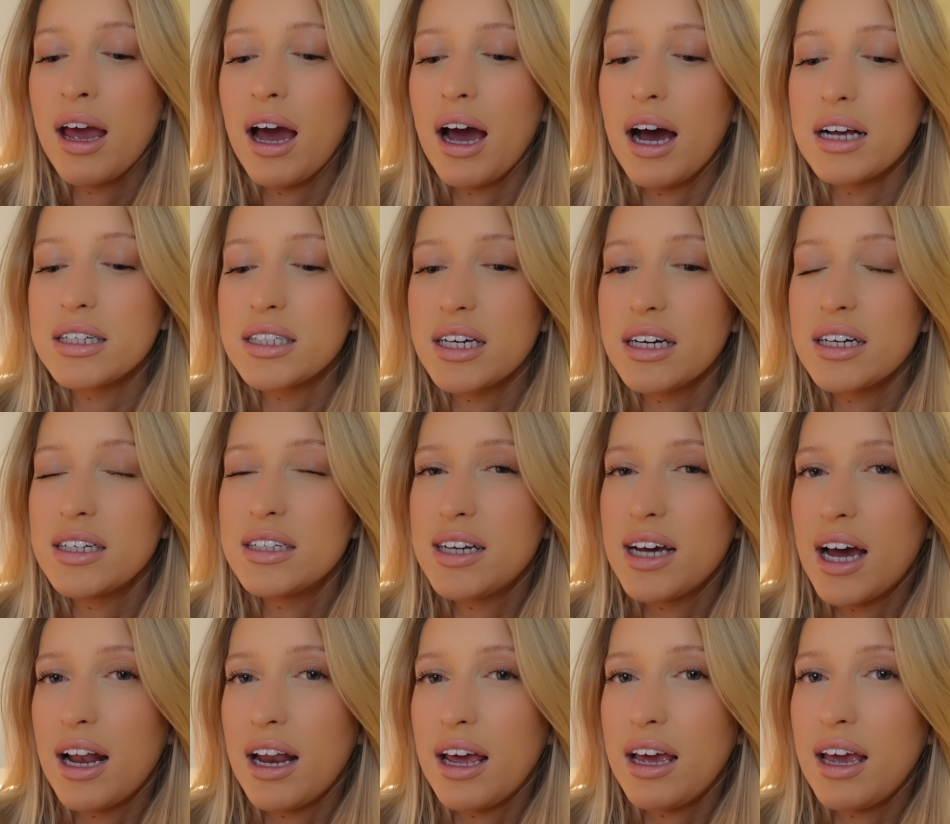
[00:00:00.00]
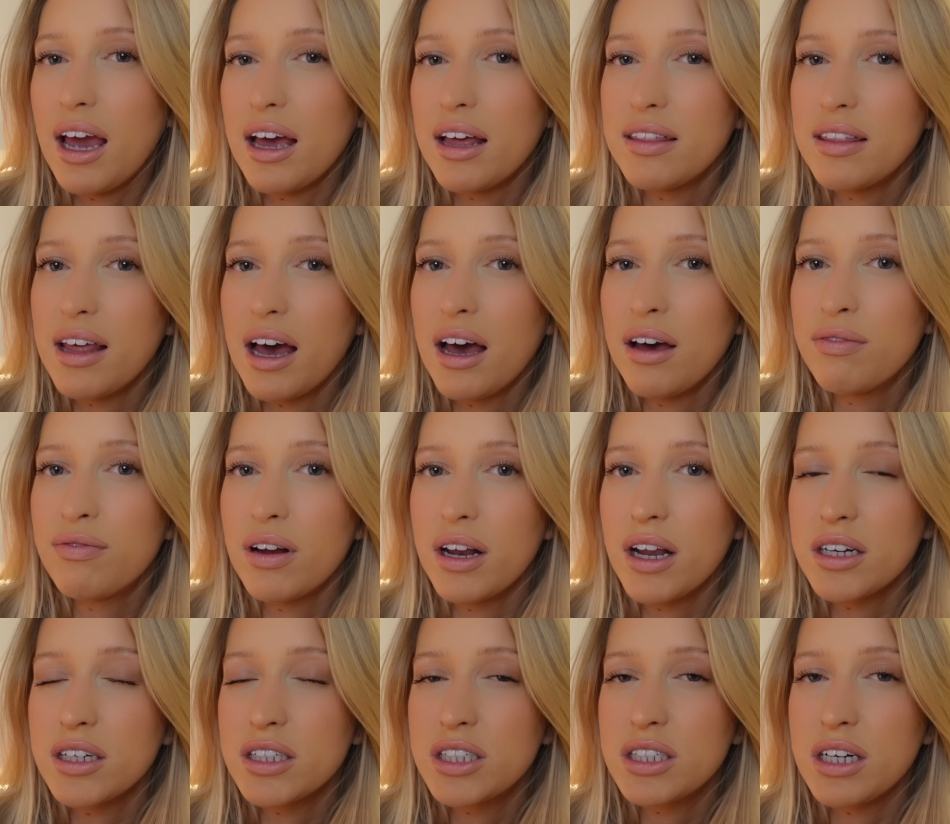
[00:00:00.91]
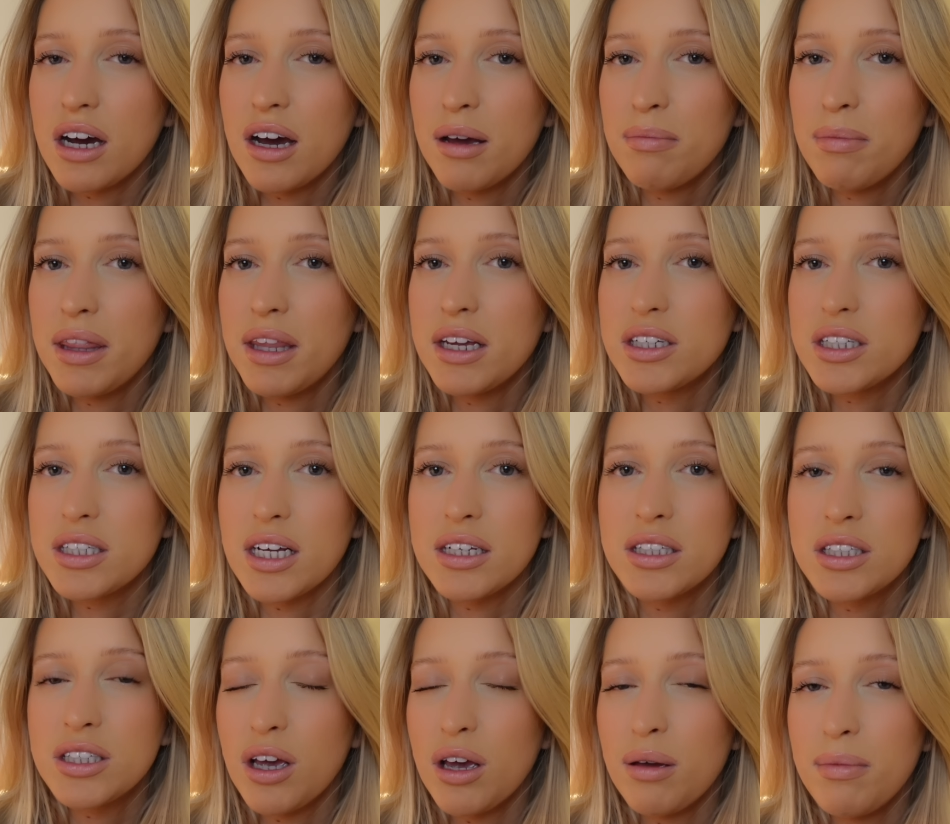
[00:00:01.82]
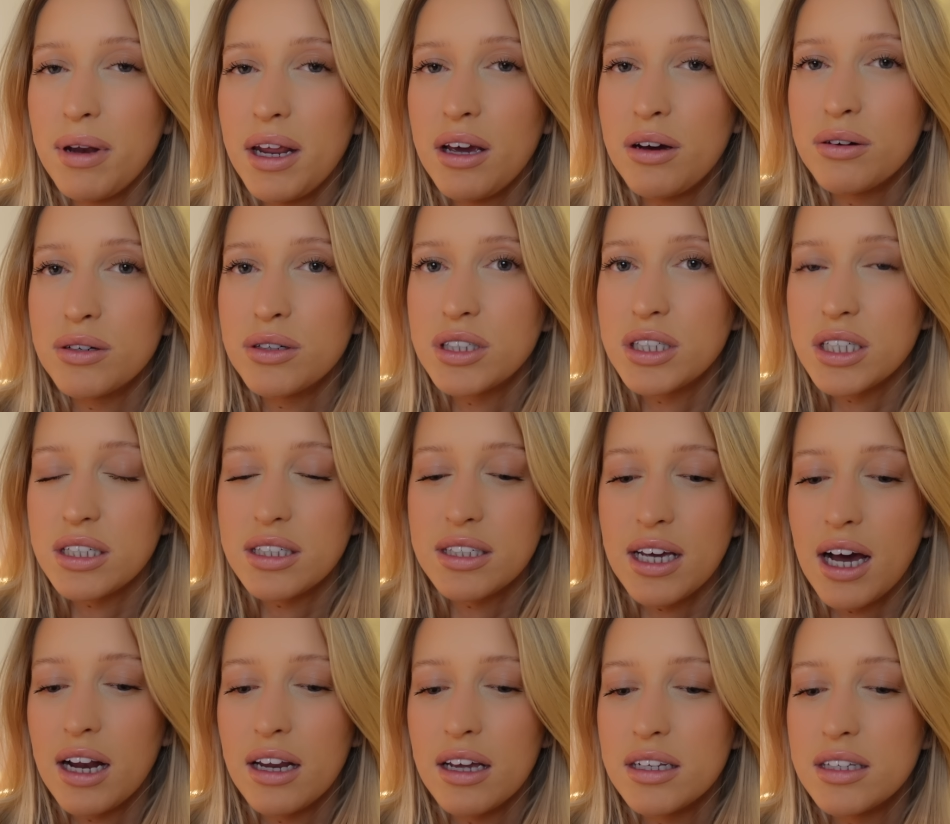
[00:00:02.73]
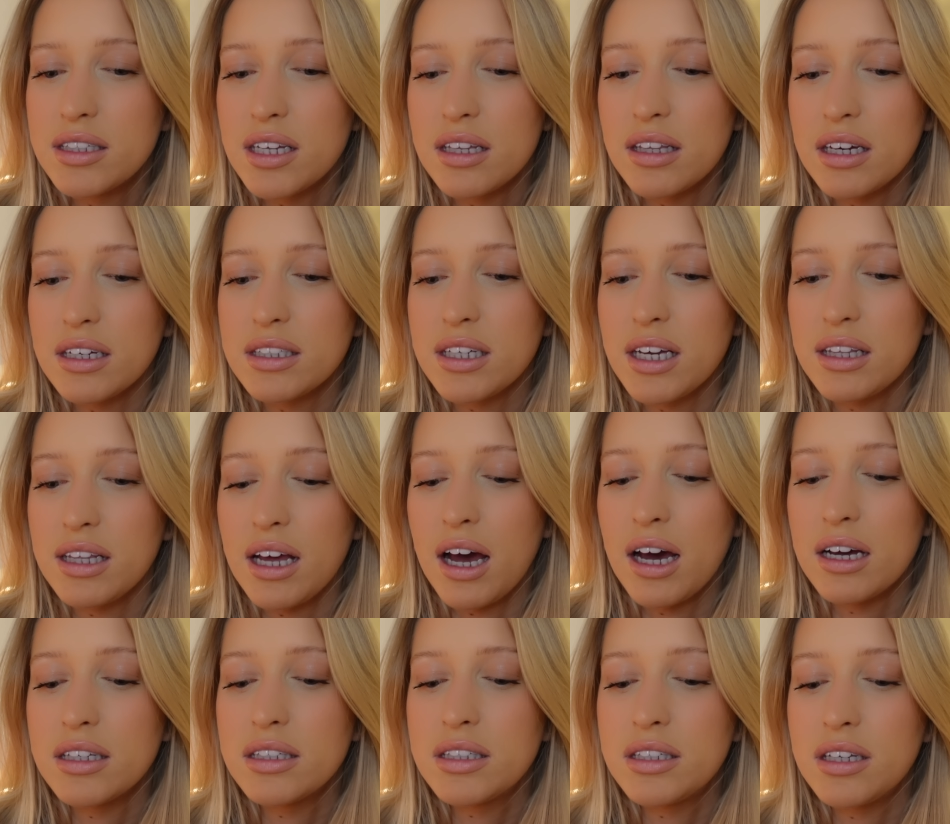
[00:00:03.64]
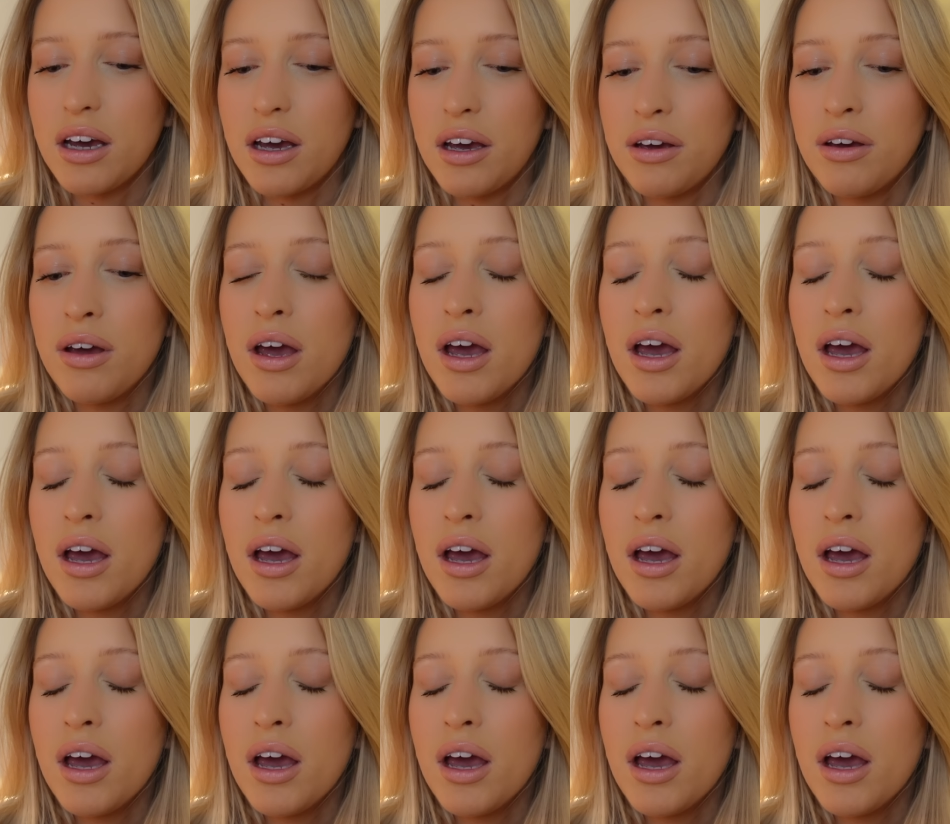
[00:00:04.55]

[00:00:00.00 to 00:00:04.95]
has like a deli in there for lunchtime, and they just had so many gorgeous salads and things like that. So